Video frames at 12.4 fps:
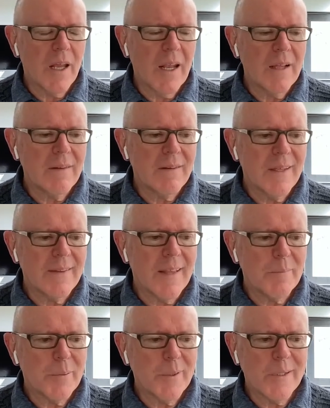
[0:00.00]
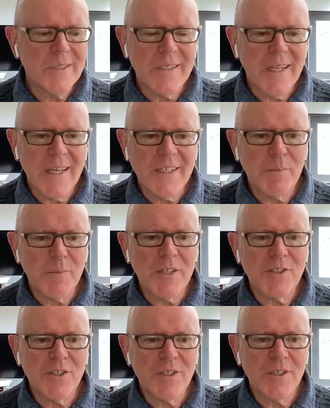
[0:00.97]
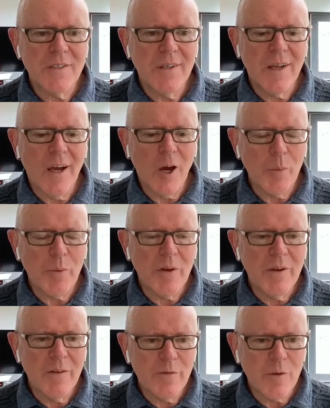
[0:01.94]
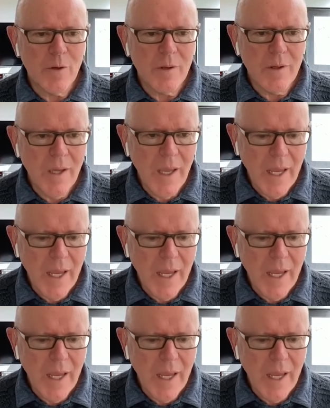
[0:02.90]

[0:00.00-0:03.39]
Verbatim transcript: I don't think that person has much hope for